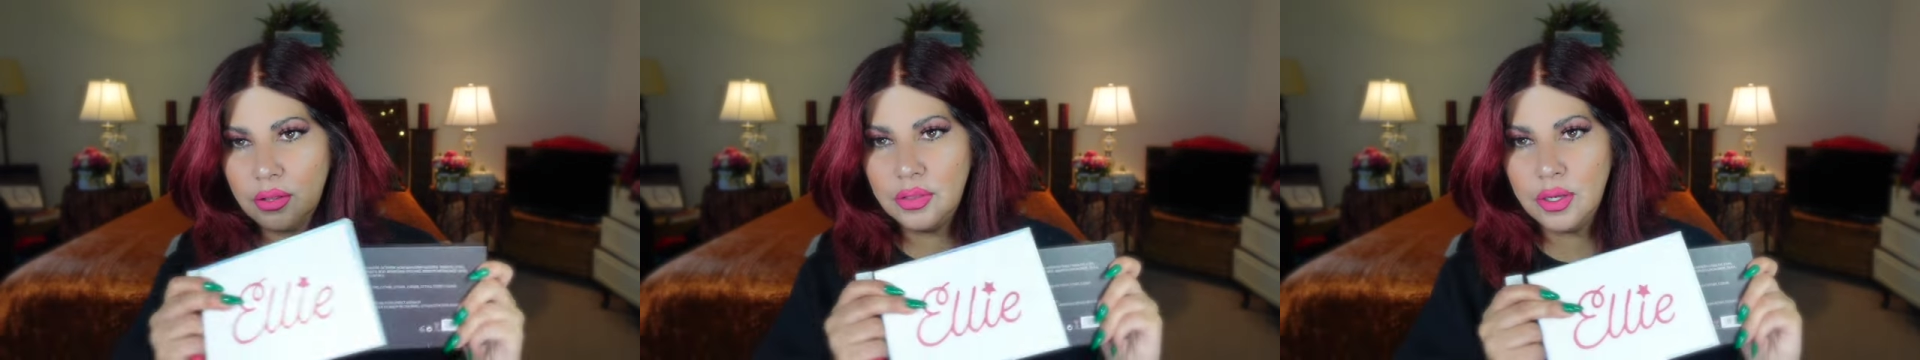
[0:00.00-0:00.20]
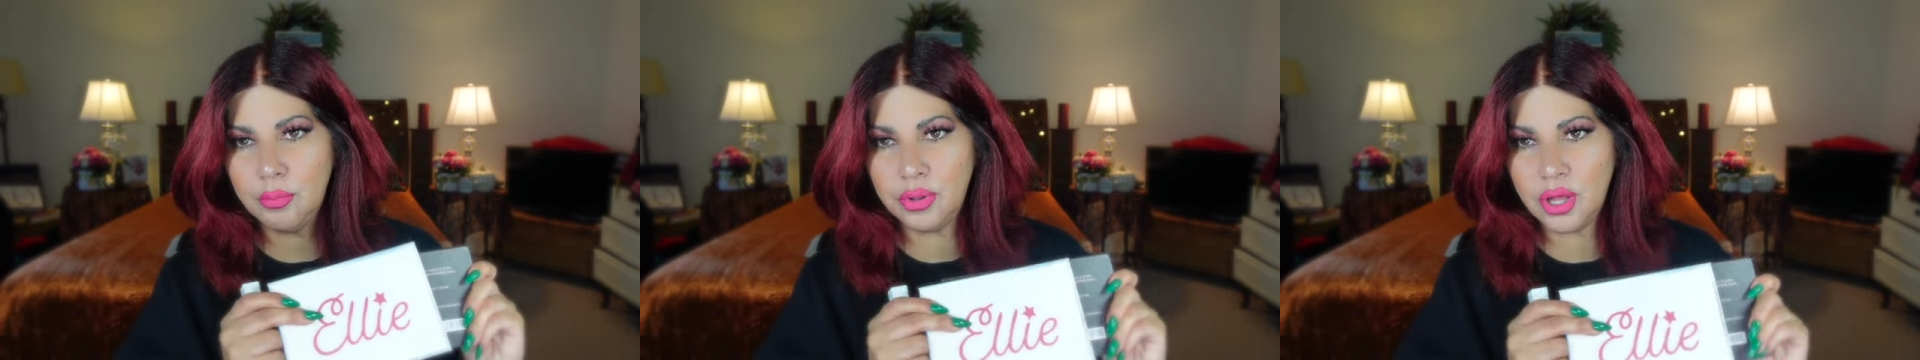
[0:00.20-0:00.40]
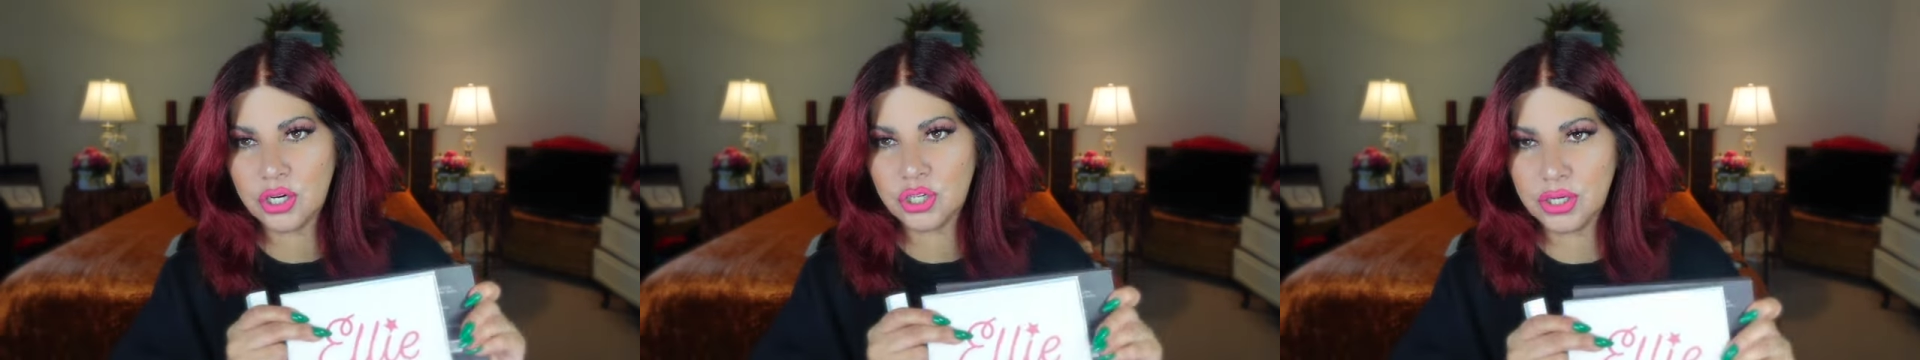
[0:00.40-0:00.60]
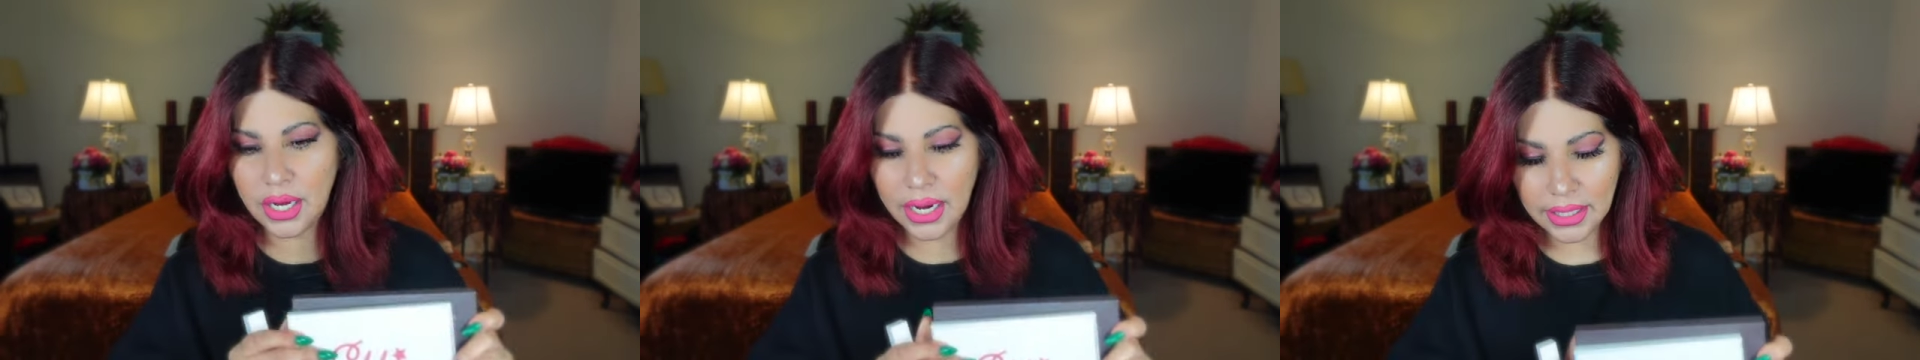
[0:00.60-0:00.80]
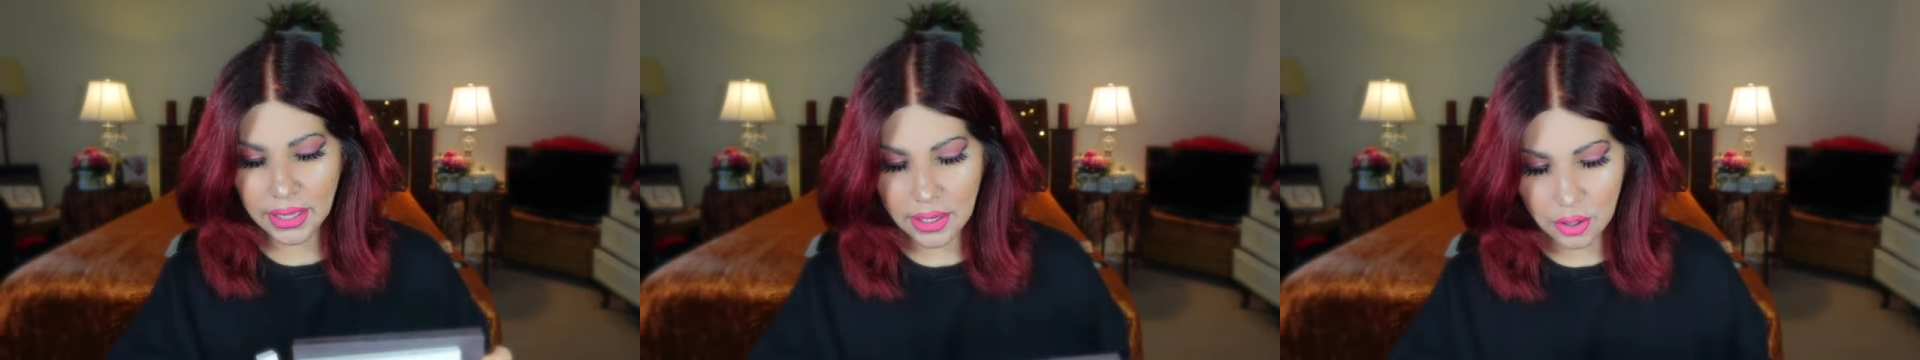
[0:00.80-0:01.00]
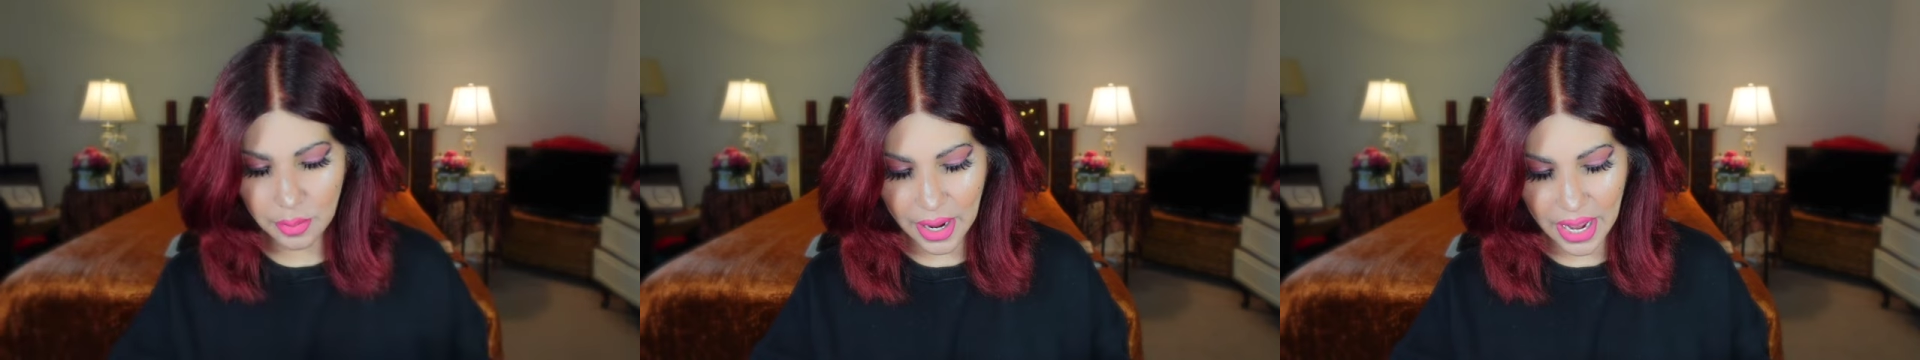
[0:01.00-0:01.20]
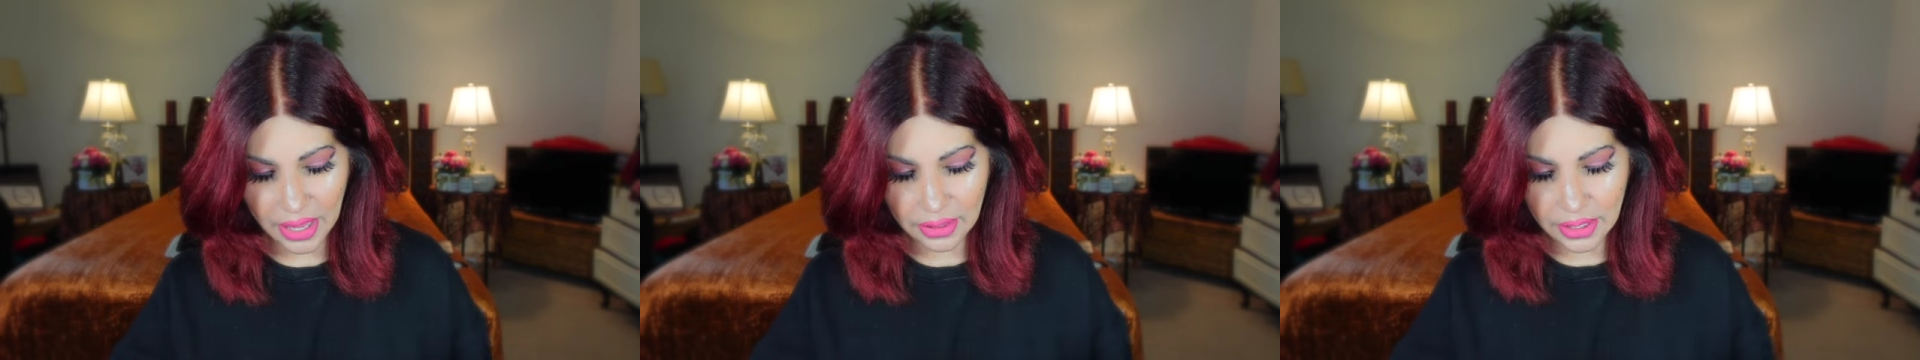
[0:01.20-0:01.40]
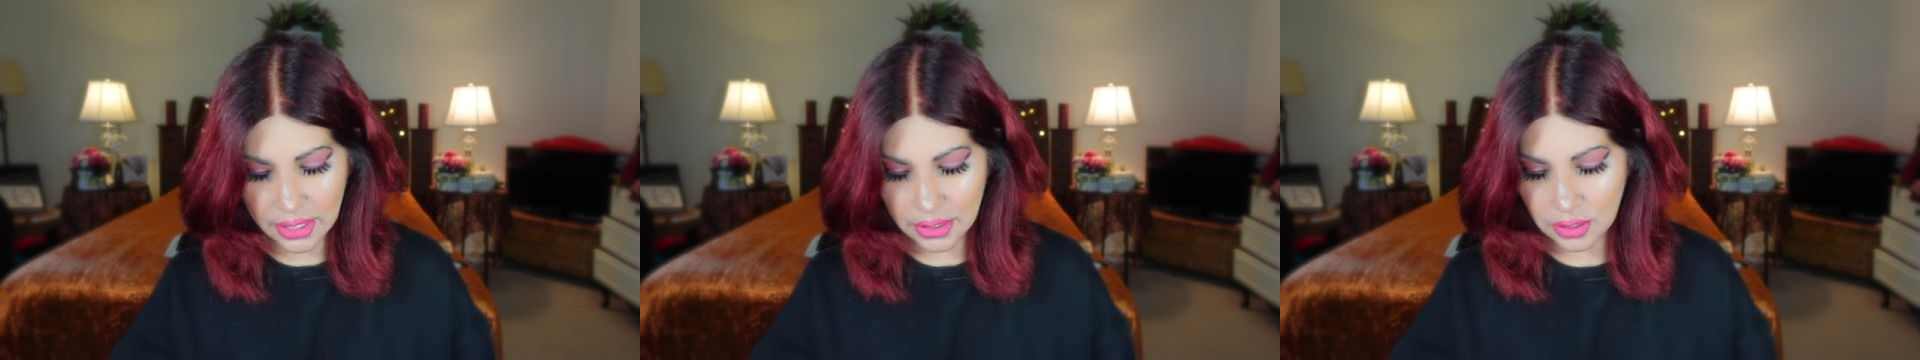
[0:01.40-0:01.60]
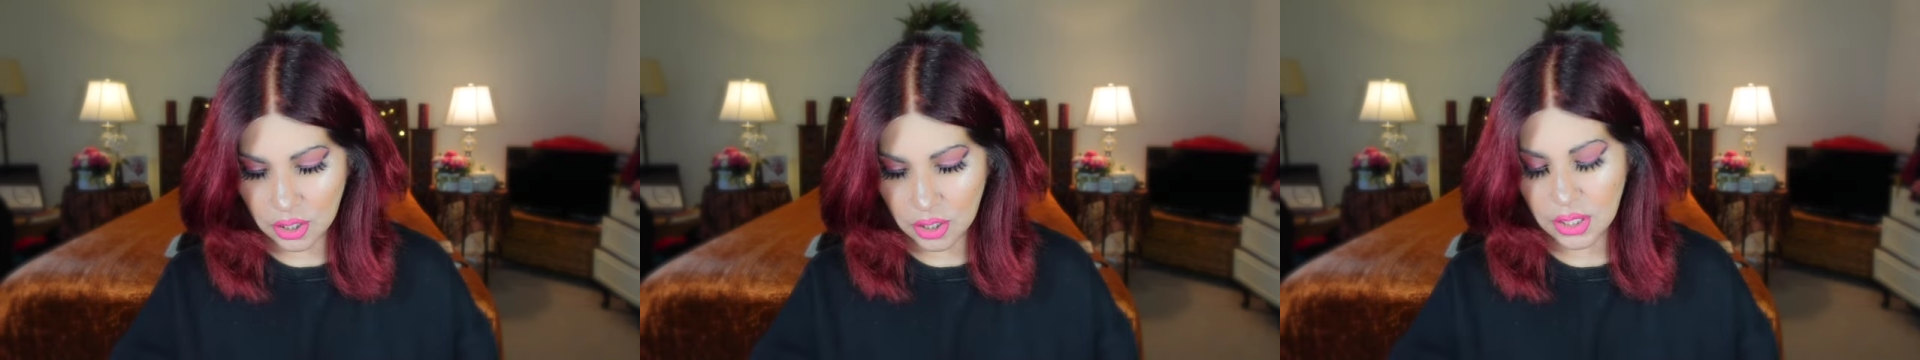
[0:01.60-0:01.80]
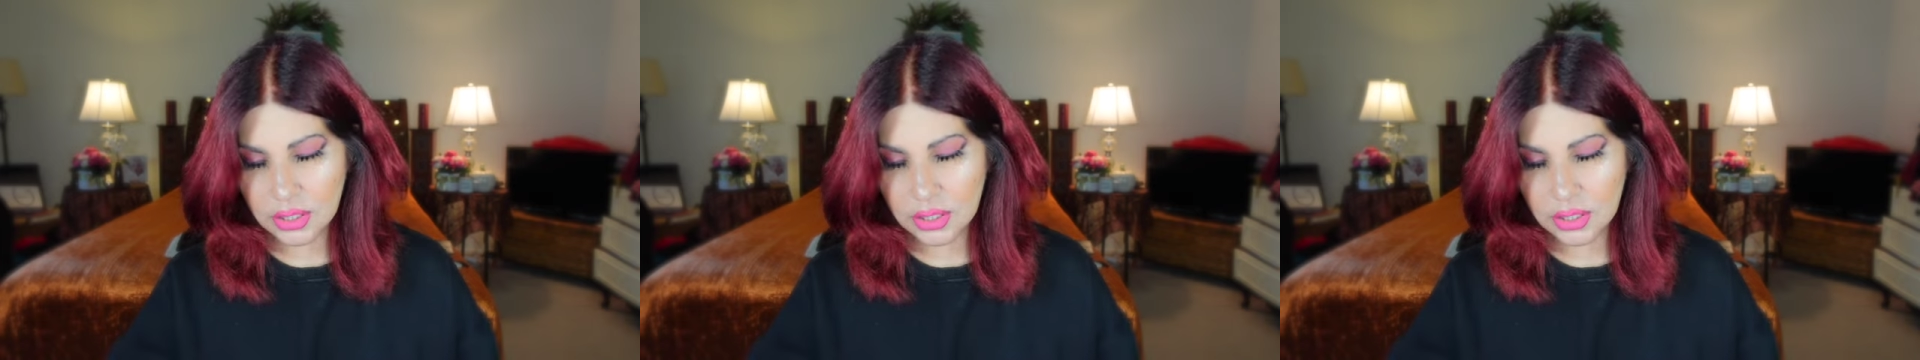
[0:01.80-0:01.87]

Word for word: the blush and highlighter palette.